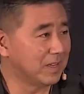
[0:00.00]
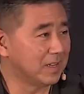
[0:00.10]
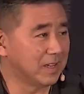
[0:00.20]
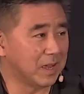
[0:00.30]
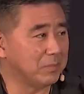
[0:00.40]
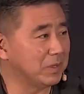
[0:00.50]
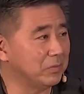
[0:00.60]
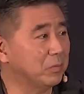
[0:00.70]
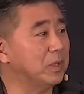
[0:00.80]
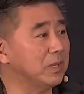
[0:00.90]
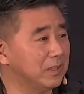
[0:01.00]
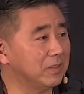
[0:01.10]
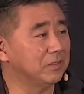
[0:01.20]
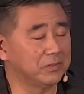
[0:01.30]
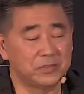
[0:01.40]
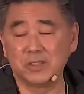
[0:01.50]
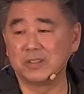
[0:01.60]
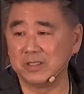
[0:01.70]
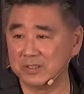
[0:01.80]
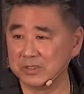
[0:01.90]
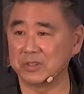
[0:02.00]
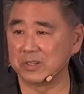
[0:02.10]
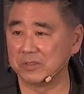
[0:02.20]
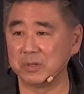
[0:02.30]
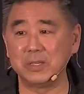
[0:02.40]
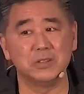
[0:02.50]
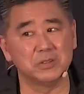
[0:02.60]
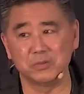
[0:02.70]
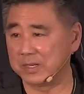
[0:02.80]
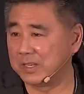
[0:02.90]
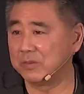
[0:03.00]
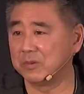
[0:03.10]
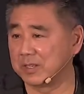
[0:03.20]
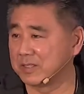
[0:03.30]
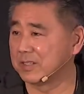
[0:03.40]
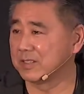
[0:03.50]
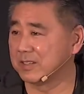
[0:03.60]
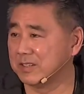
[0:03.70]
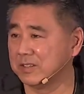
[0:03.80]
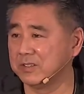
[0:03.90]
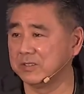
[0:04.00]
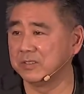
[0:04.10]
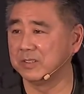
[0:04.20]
I mean, we fear the Lord. We do what he wants us to do.